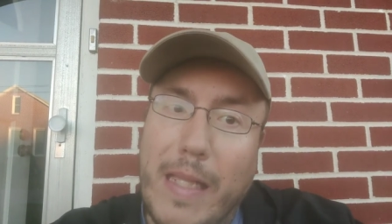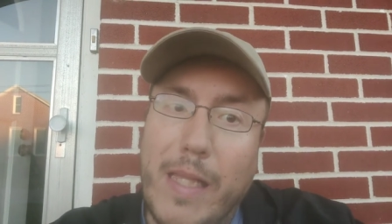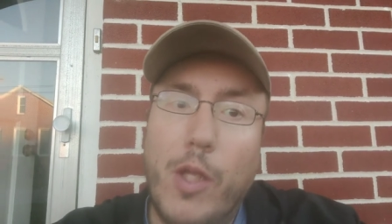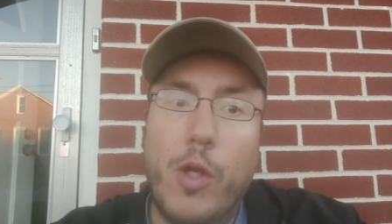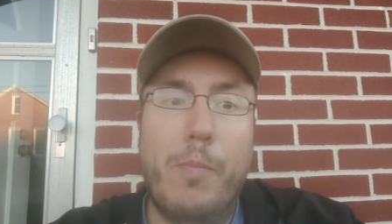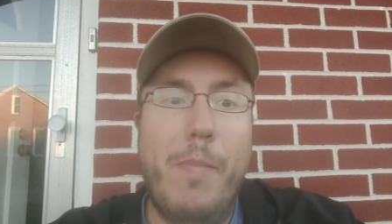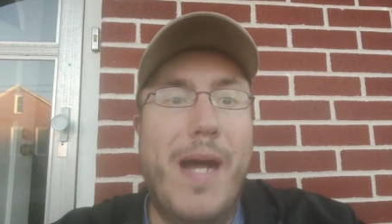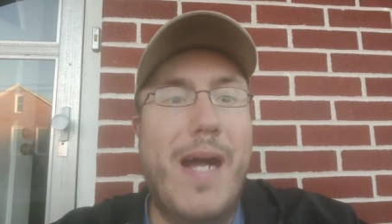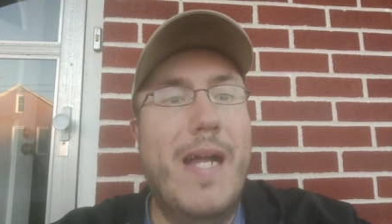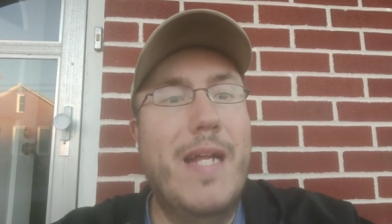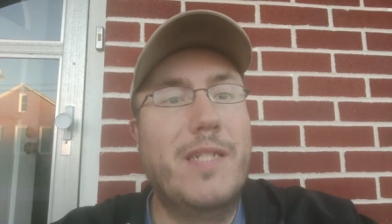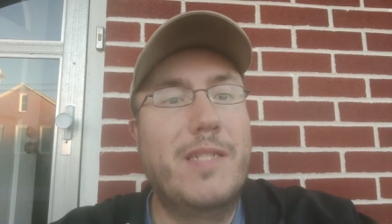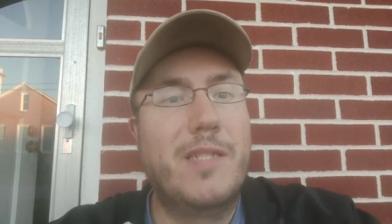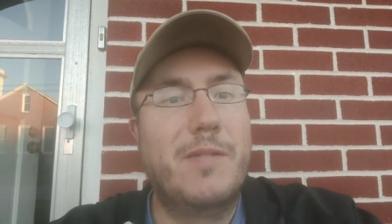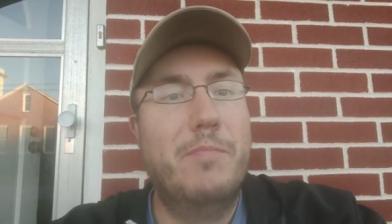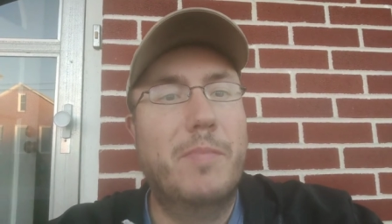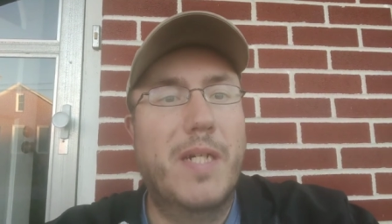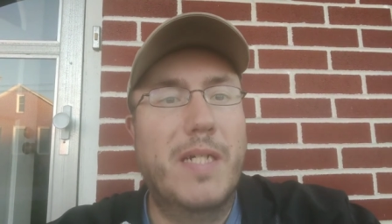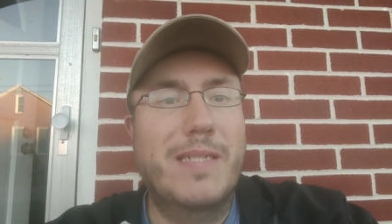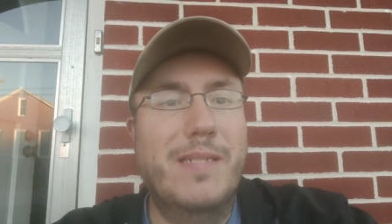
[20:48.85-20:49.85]
A little
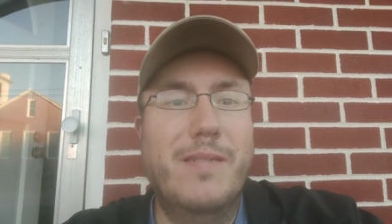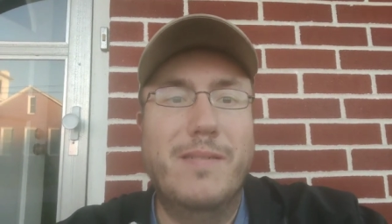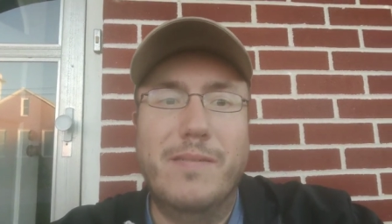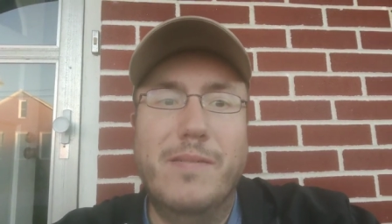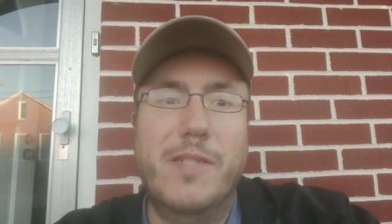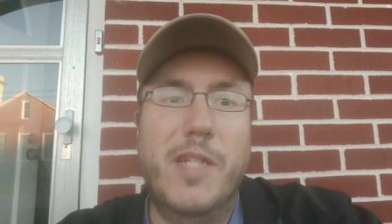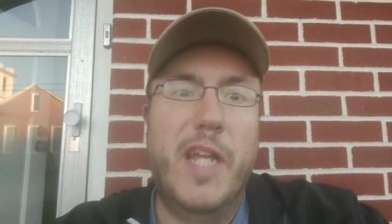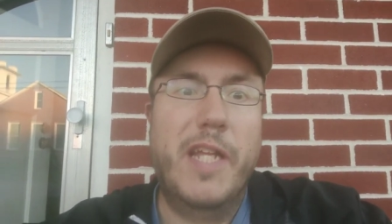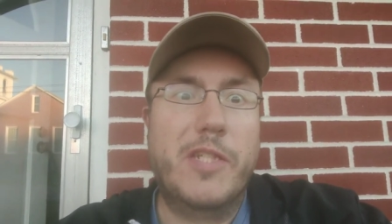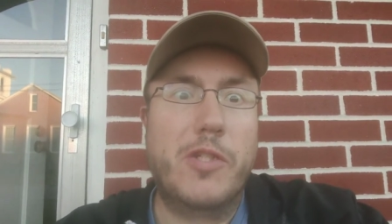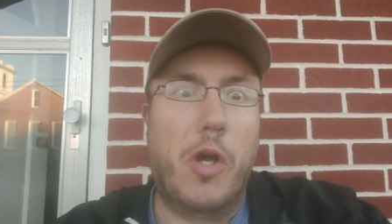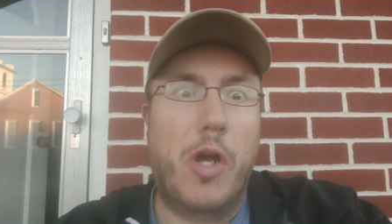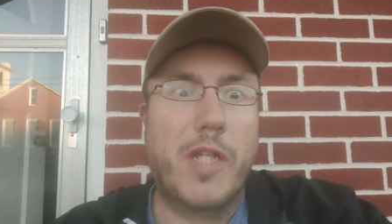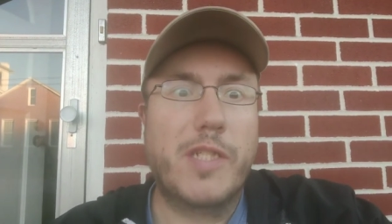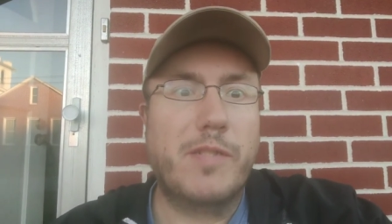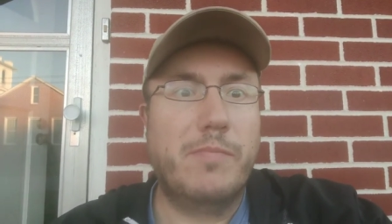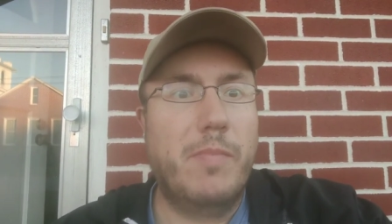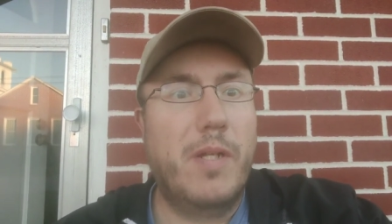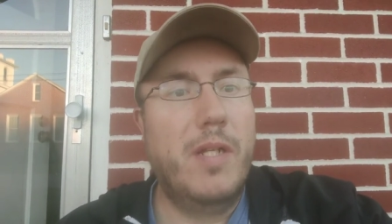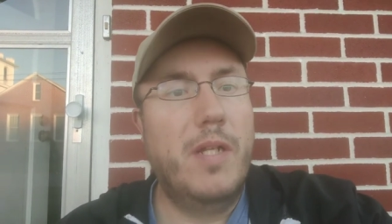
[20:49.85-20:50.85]
biased, but it's
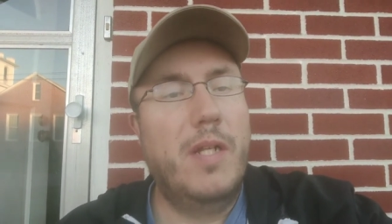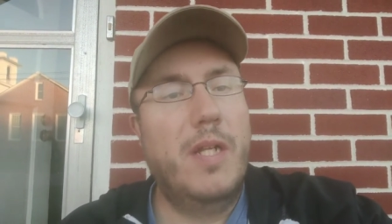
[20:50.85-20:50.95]
awesome.